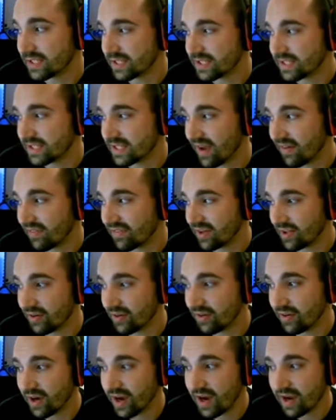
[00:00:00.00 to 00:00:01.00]
is definitely
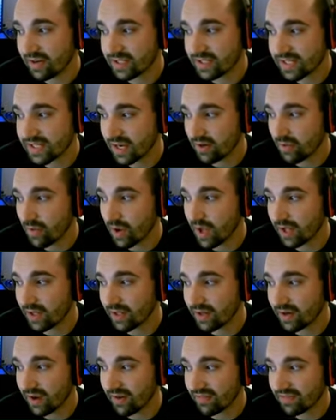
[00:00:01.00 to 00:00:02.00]
racing well
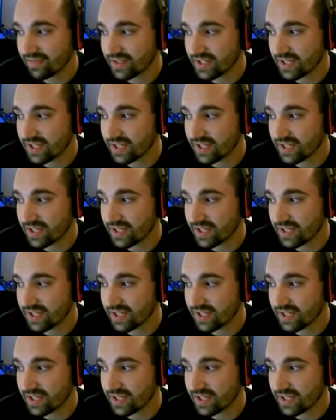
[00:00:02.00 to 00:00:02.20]
enough